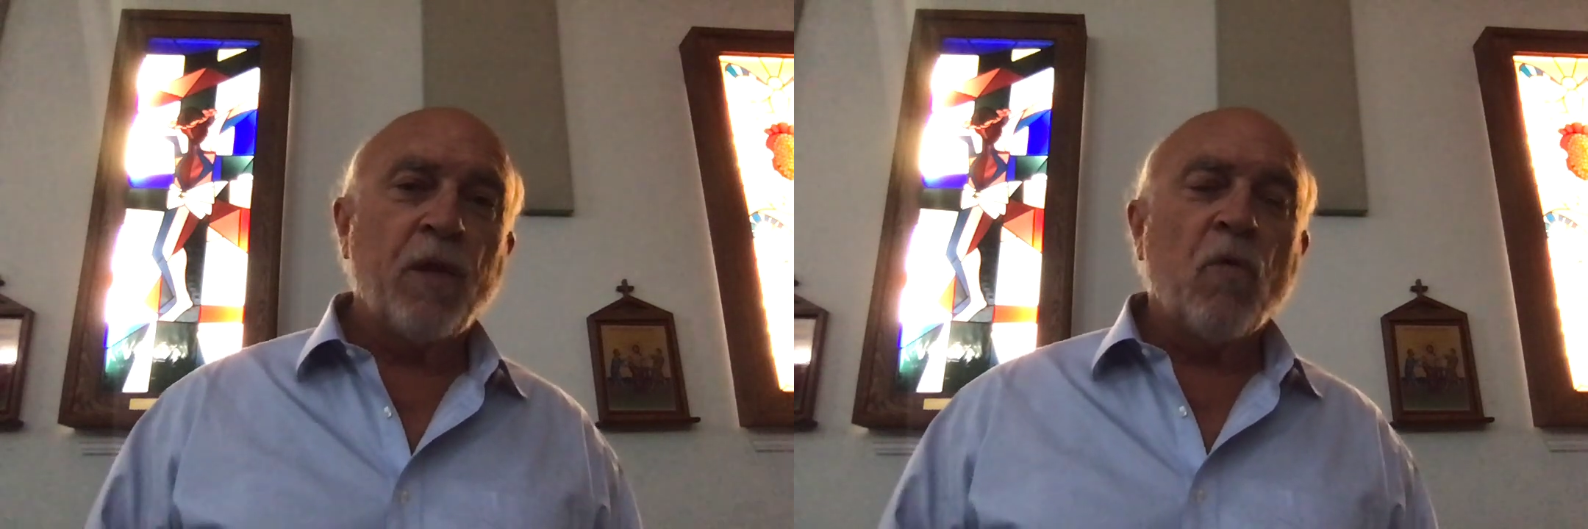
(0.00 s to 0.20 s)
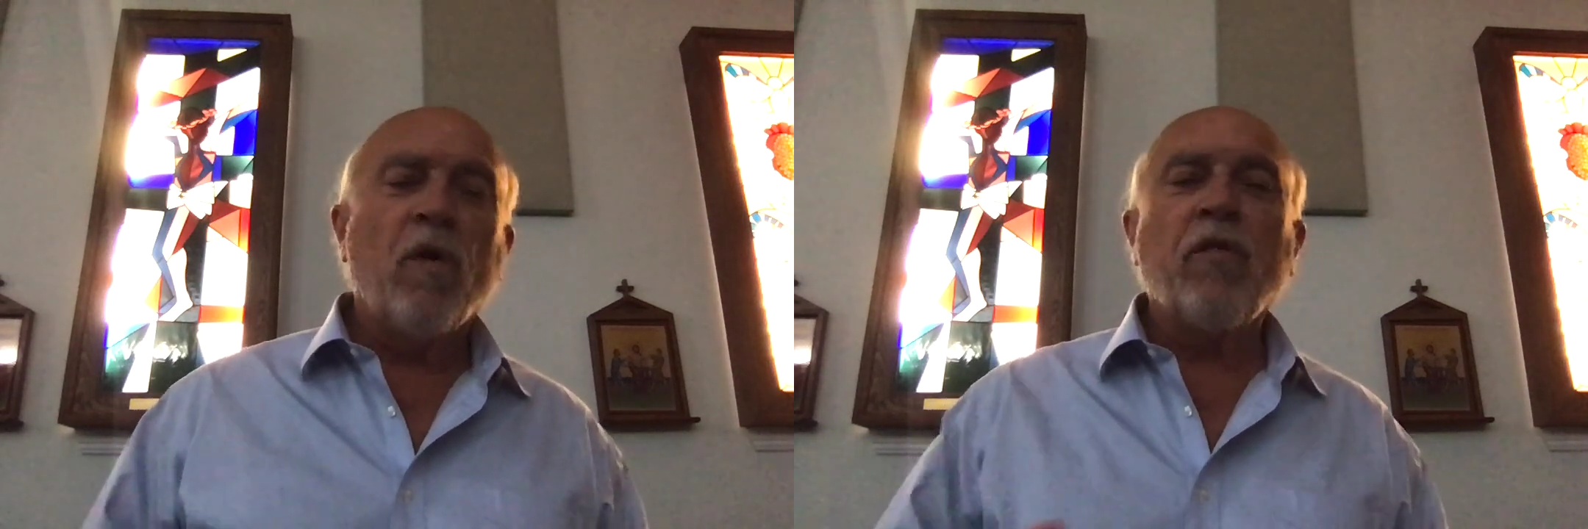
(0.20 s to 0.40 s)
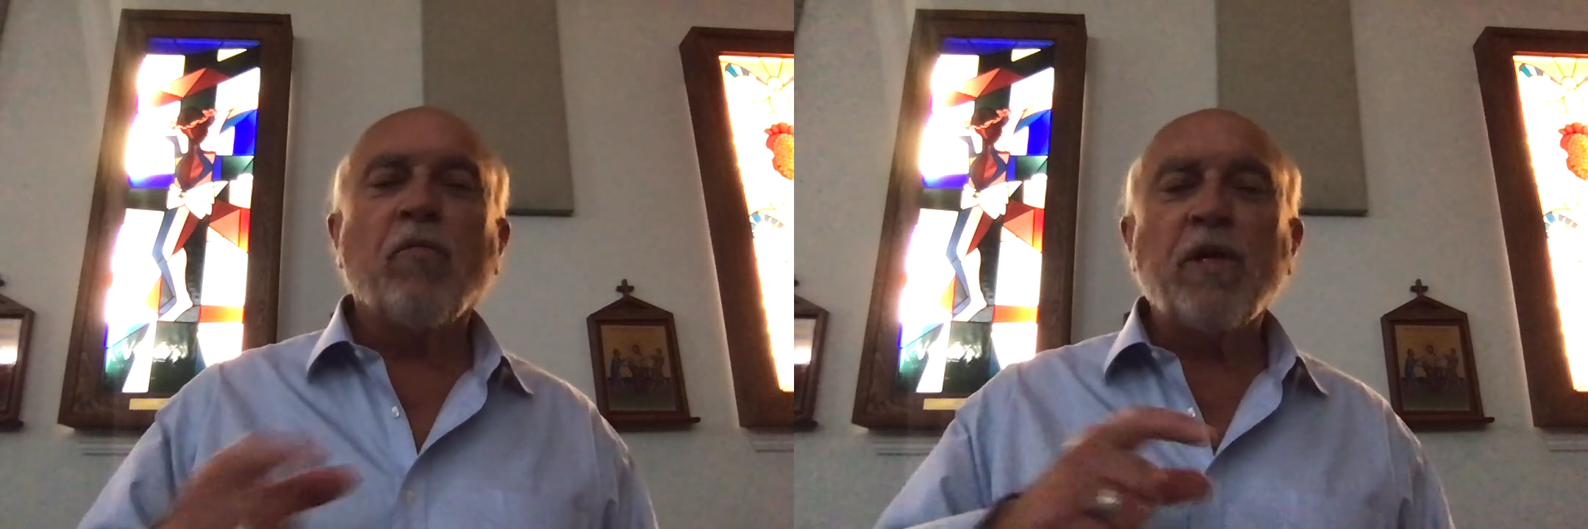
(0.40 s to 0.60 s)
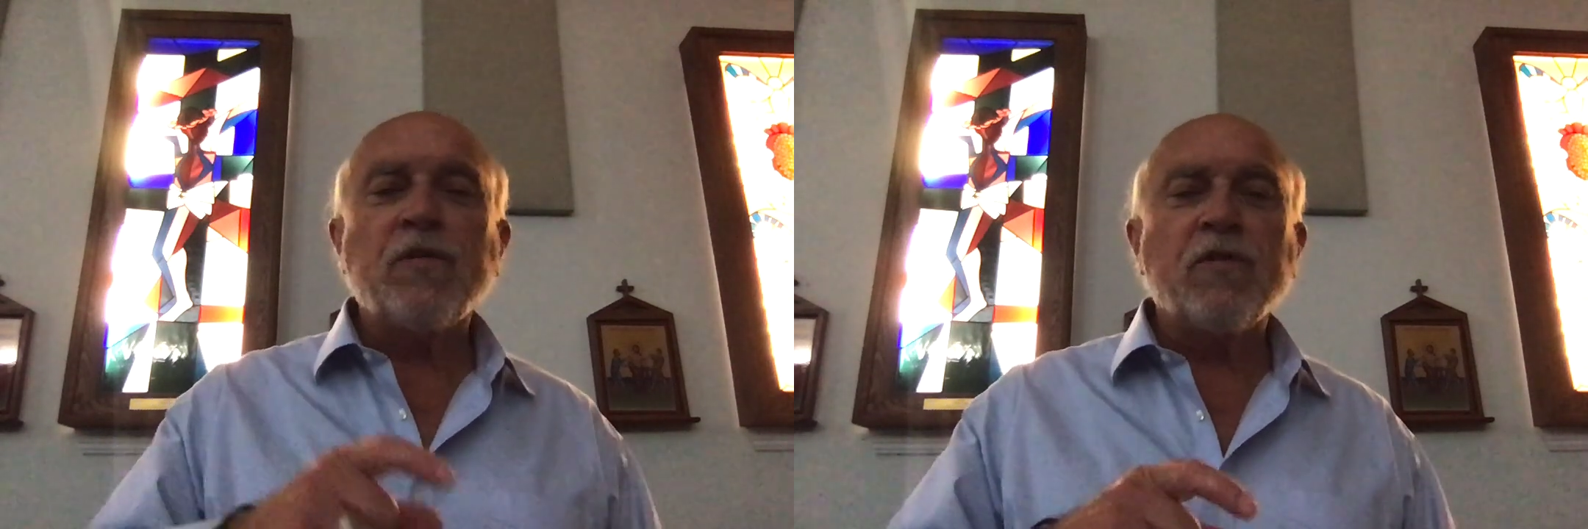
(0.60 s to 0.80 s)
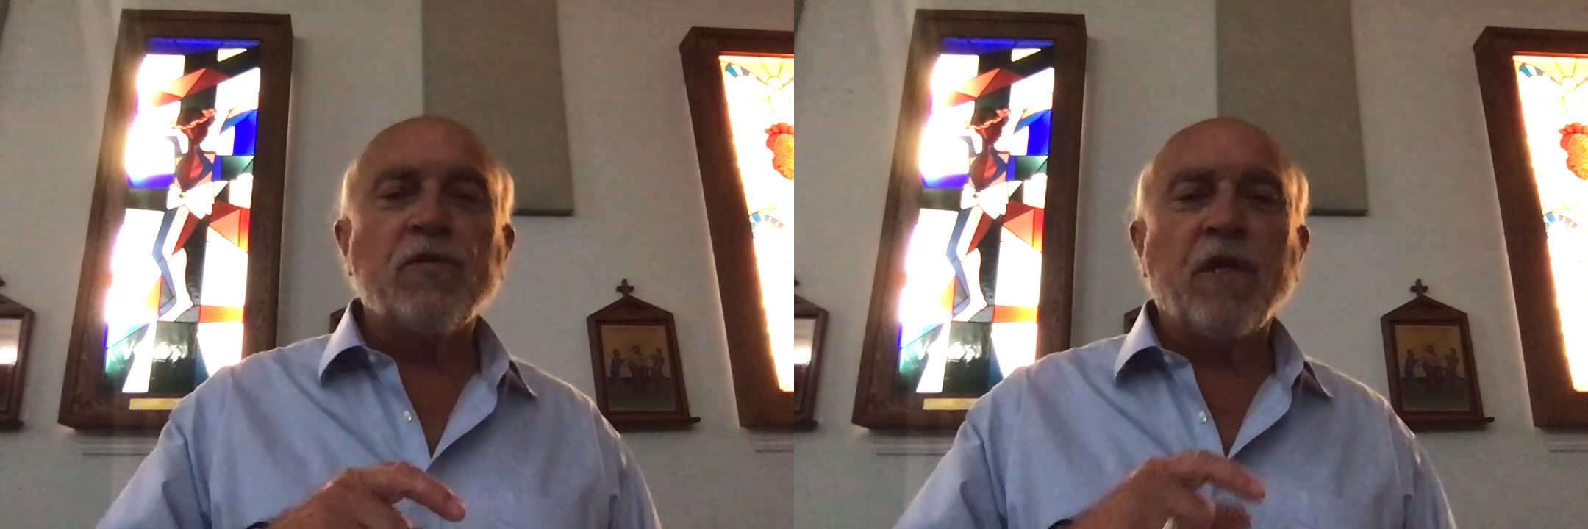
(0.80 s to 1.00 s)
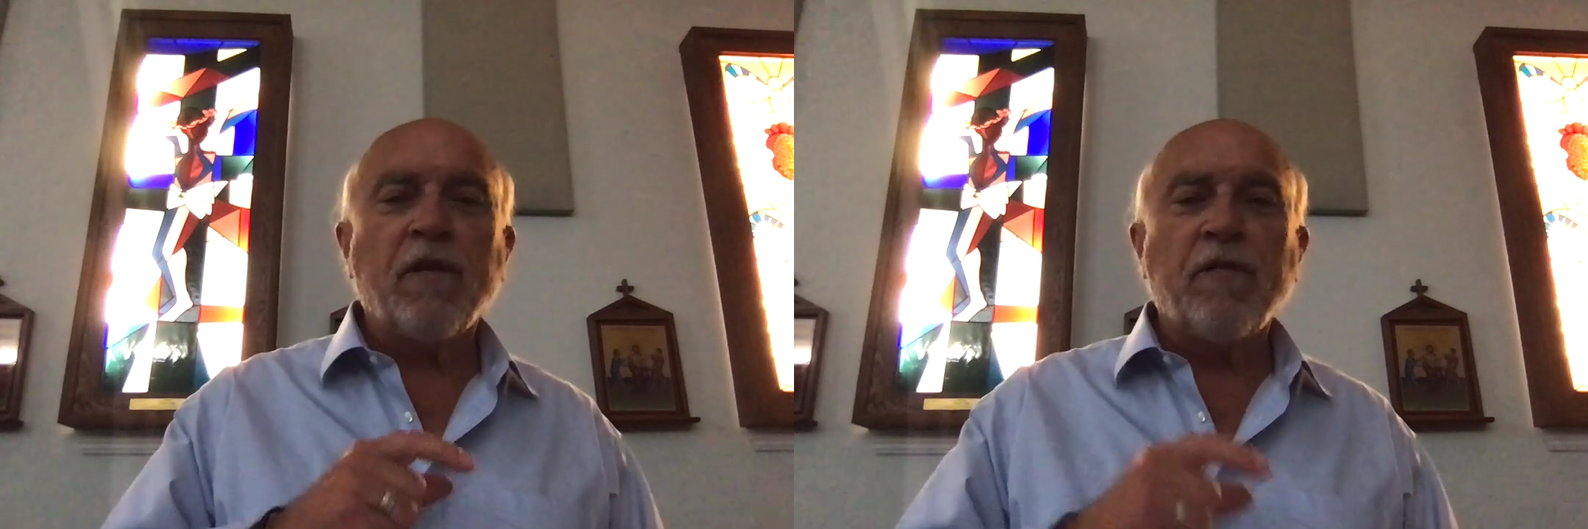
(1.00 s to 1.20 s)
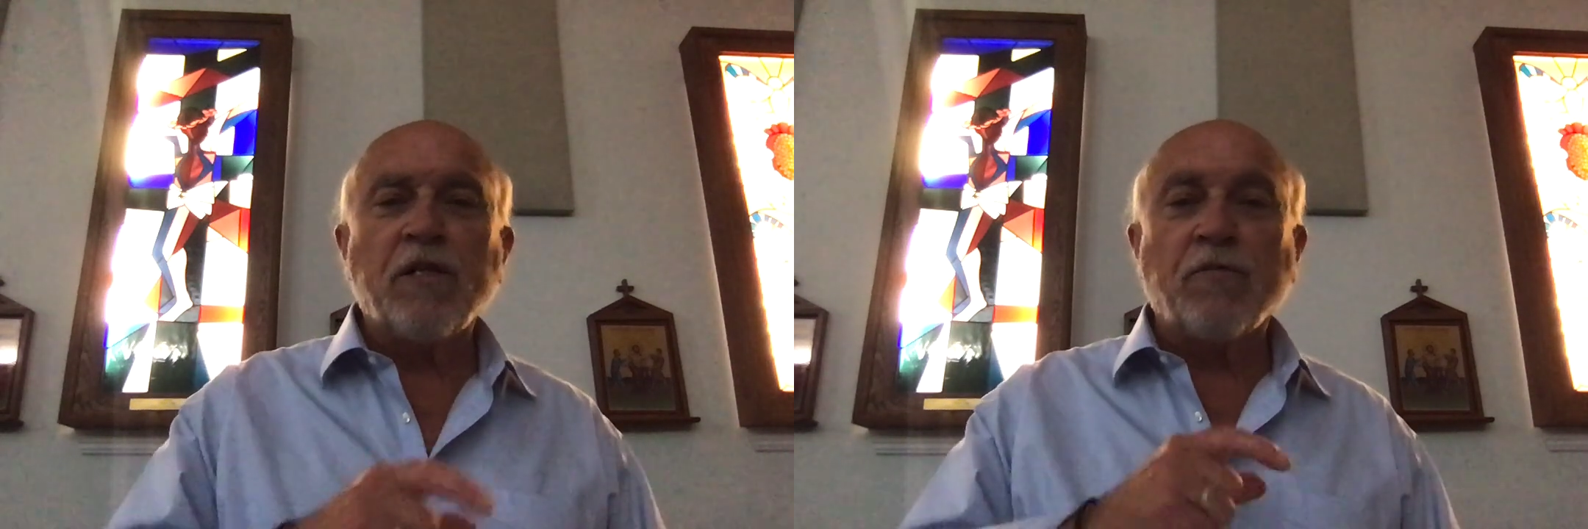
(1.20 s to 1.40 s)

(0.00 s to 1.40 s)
One of the reasons that these